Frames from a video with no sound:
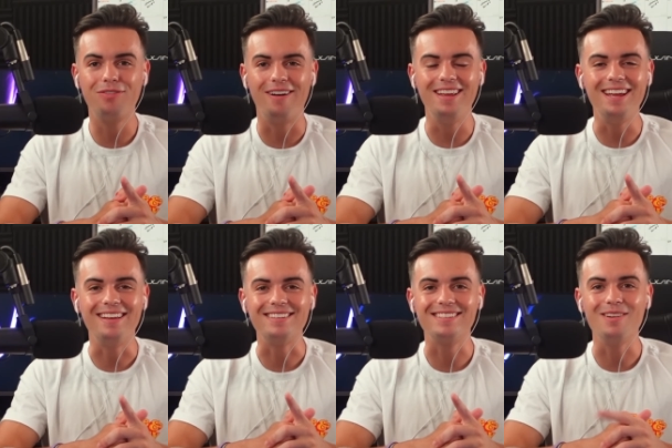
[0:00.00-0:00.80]
funny
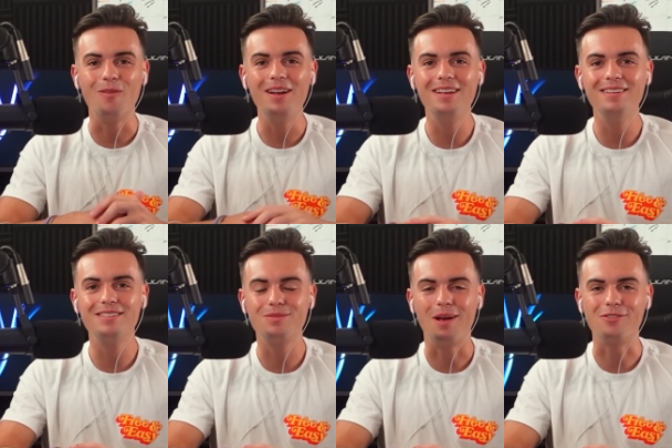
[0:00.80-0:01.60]
as Whitney's
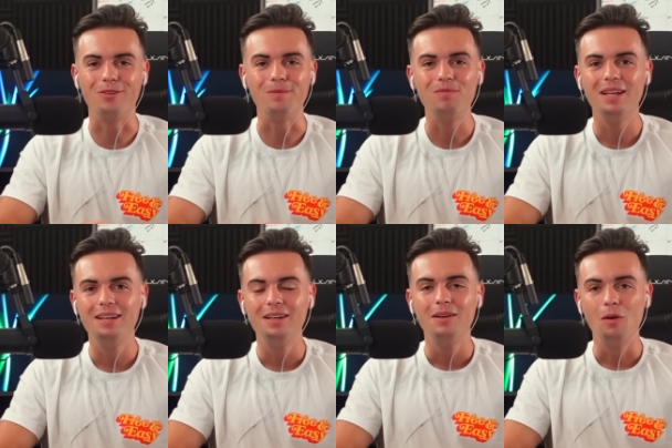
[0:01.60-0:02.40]
special,
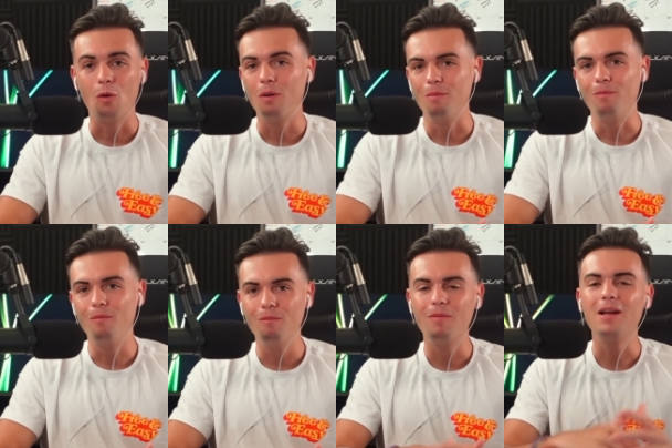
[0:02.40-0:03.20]
or
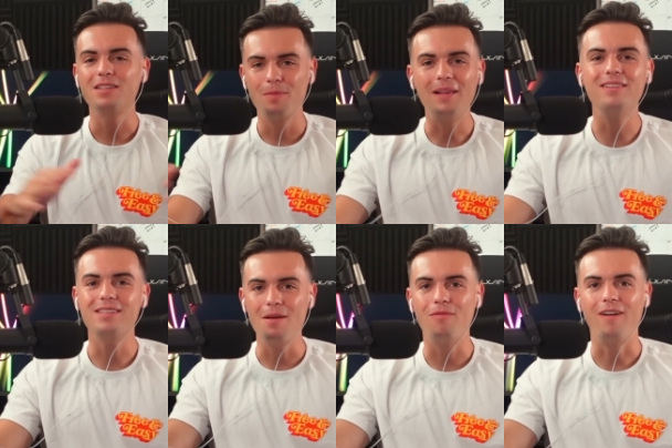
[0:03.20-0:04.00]
it's about the
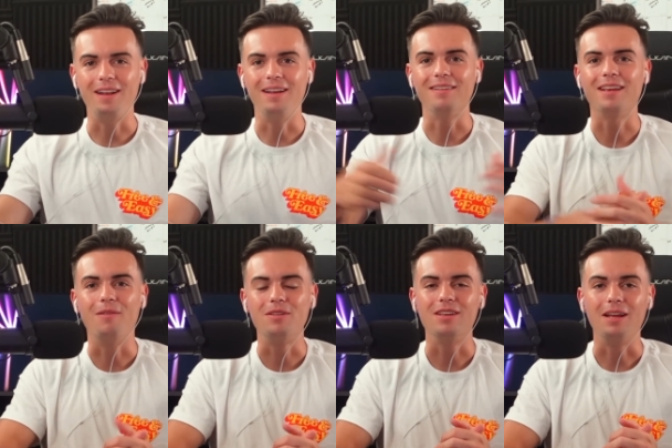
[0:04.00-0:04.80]
same funniness, I
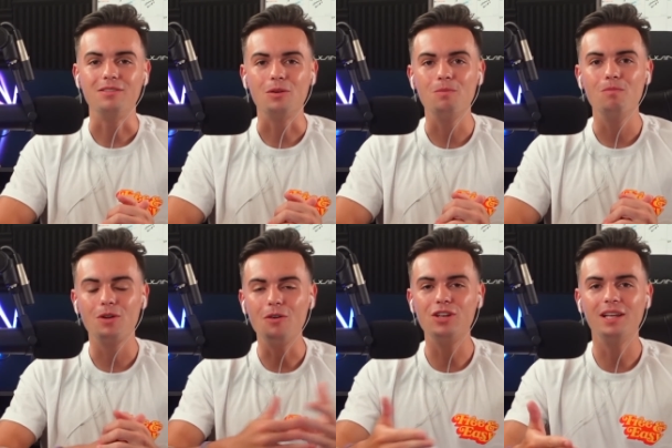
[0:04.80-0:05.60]
would say. So
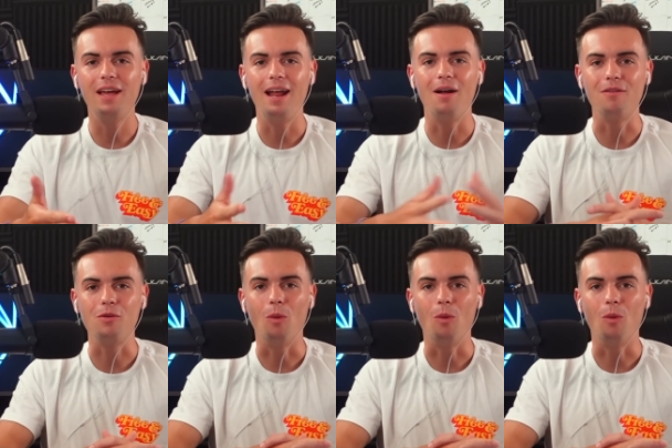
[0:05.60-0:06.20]
go check that out if you